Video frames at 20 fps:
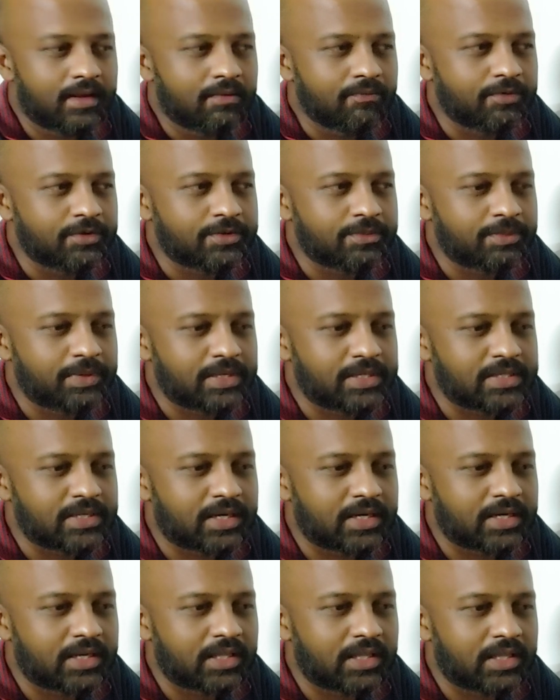which means
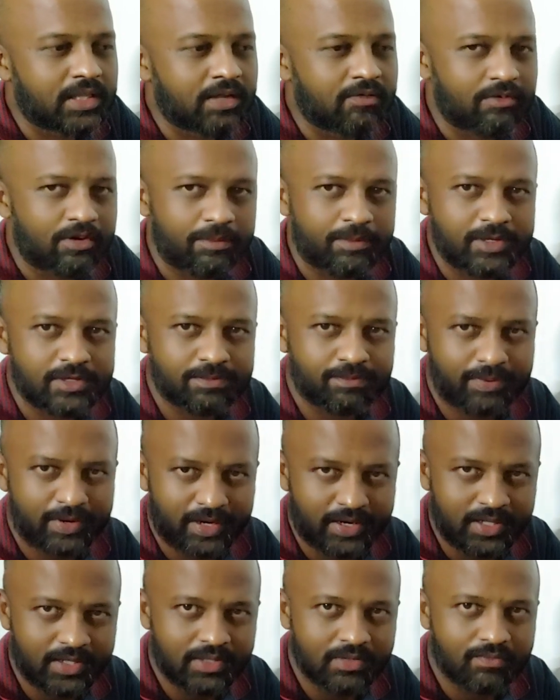that they will be
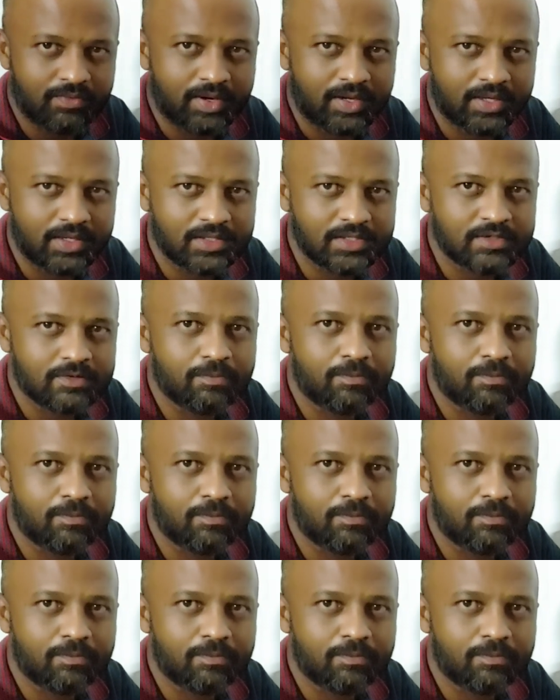spreading the virus